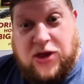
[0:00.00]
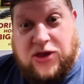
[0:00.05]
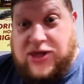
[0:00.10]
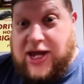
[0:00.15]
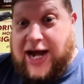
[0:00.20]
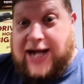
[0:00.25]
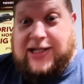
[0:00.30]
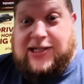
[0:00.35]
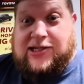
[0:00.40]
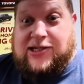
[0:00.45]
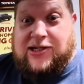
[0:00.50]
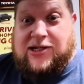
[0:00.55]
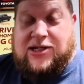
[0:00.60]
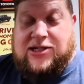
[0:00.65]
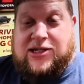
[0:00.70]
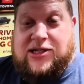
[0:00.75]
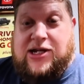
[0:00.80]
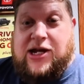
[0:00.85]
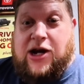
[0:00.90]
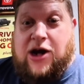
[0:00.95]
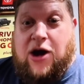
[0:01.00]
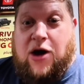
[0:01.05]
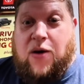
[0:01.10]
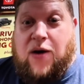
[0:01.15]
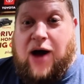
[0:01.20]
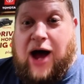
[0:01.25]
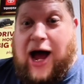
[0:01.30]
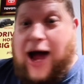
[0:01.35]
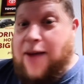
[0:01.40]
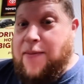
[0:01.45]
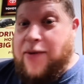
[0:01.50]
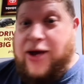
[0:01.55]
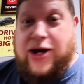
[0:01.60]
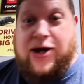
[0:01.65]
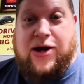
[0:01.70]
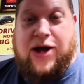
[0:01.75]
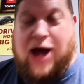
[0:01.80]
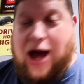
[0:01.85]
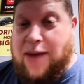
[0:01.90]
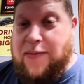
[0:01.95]
That's you know, I'm in
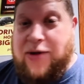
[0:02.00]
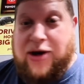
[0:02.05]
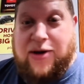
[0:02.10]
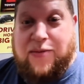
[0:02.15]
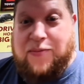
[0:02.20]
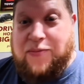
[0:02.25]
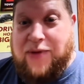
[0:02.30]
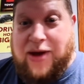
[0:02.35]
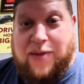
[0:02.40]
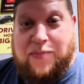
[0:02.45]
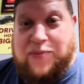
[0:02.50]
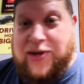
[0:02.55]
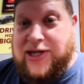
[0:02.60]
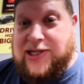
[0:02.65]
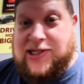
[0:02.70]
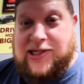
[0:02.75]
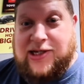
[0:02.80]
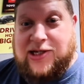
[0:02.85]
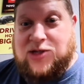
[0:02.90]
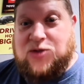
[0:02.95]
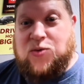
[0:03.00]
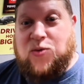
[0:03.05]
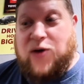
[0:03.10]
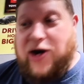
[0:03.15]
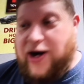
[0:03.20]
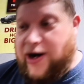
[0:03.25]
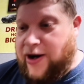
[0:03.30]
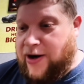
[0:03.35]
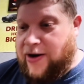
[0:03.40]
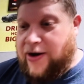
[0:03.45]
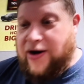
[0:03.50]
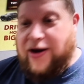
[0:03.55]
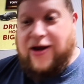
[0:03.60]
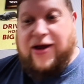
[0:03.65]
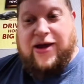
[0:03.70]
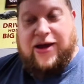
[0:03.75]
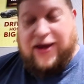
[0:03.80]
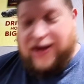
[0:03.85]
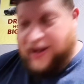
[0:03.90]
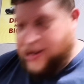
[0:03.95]
a I'm in a, a business where
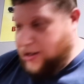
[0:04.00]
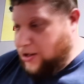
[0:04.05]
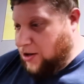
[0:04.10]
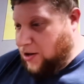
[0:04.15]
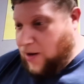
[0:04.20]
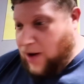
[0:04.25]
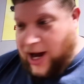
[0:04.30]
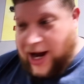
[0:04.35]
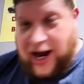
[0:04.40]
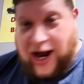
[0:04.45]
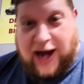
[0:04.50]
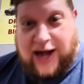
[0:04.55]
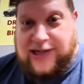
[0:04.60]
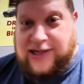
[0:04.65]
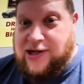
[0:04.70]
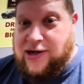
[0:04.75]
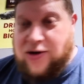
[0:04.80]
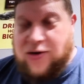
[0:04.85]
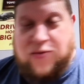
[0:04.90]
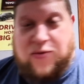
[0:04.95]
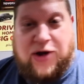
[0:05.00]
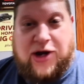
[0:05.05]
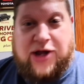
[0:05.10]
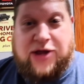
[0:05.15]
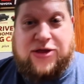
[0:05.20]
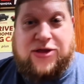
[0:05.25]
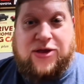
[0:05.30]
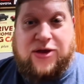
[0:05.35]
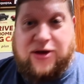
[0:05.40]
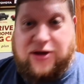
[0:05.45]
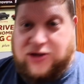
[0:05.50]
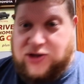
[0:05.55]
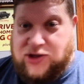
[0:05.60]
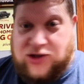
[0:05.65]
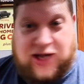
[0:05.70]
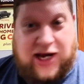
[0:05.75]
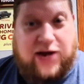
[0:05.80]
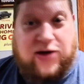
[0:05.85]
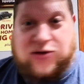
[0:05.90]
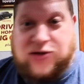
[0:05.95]
you know I, I deal with
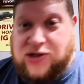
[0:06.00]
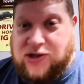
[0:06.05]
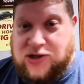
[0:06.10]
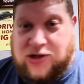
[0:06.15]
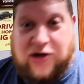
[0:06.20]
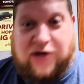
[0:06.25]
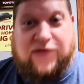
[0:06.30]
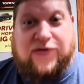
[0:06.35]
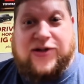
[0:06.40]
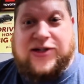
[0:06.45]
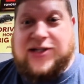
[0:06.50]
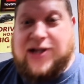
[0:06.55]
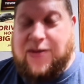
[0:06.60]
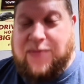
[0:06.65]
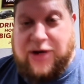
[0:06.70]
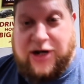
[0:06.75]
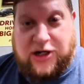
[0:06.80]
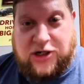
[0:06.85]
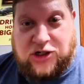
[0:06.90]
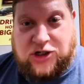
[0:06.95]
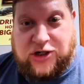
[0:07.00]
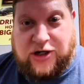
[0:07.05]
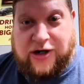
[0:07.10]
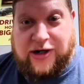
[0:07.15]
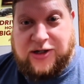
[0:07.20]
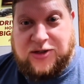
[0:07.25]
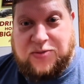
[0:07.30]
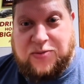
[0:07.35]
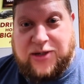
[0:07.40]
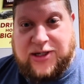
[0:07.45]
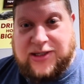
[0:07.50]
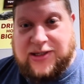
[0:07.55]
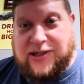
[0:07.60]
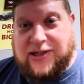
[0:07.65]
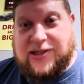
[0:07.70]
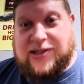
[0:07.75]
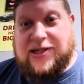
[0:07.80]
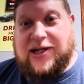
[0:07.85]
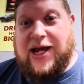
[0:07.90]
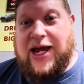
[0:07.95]
sales and service. I'm an insurance
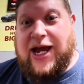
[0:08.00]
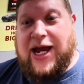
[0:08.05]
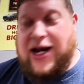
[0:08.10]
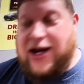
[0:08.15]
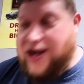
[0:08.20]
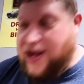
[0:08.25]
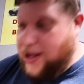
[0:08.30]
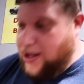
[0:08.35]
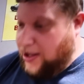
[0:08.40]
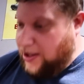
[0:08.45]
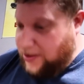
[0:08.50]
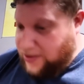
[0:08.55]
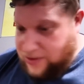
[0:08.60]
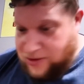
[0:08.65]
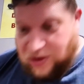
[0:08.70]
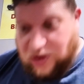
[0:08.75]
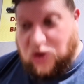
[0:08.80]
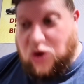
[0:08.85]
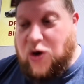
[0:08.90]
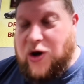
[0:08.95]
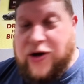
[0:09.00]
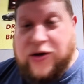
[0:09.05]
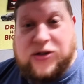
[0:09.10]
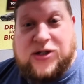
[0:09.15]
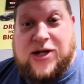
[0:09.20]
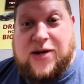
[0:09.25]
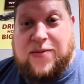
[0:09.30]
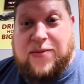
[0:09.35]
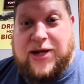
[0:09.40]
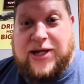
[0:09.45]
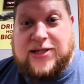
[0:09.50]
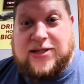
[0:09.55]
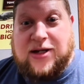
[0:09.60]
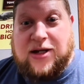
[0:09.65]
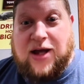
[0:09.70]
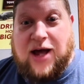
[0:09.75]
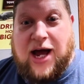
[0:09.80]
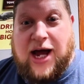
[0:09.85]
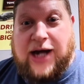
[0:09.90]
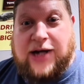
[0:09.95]
business, and loyalty means a
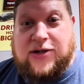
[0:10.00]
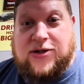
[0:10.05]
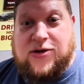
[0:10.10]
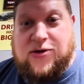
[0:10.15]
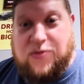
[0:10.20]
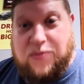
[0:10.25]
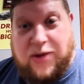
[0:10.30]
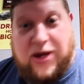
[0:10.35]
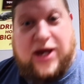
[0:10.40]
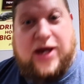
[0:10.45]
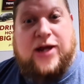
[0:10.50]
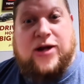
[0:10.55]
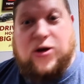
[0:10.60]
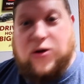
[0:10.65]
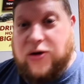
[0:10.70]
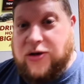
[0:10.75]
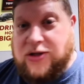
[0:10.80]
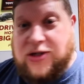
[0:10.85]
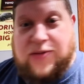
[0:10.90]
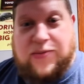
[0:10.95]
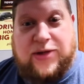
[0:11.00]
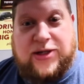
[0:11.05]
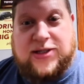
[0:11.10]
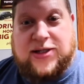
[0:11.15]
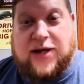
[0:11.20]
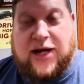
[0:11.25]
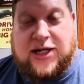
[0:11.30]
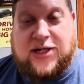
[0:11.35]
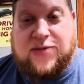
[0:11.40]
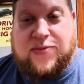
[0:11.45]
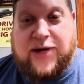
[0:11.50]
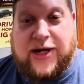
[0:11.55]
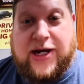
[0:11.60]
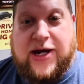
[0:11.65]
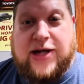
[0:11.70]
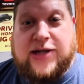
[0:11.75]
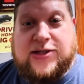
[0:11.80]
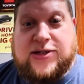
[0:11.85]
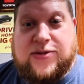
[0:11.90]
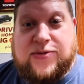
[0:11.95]
lot to me. Loyalty means a lot to my
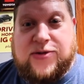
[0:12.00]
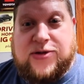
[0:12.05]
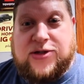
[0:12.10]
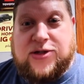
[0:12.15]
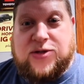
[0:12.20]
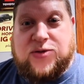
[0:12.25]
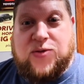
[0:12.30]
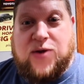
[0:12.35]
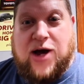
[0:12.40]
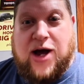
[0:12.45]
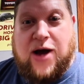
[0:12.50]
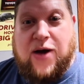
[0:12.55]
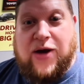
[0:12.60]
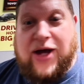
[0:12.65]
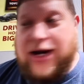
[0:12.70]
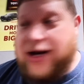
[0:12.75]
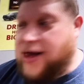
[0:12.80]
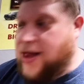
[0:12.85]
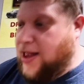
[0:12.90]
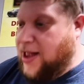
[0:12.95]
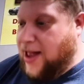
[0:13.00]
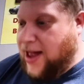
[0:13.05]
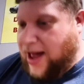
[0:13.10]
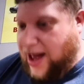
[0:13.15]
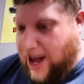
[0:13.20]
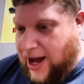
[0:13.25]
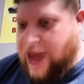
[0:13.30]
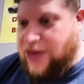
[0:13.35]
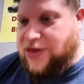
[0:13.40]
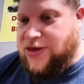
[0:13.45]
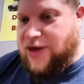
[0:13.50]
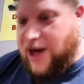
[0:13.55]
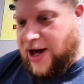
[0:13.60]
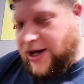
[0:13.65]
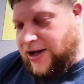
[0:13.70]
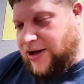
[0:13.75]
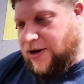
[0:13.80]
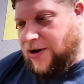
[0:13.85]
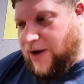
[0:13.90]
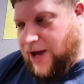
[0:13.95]
customers as well. And I
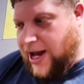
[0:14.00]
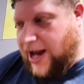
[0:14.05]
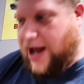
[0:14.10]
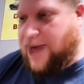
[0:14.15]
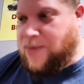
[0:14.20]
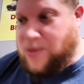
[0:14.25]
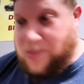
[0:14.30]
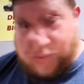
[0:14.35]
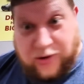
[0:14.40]
thought, you know, hey, I'm a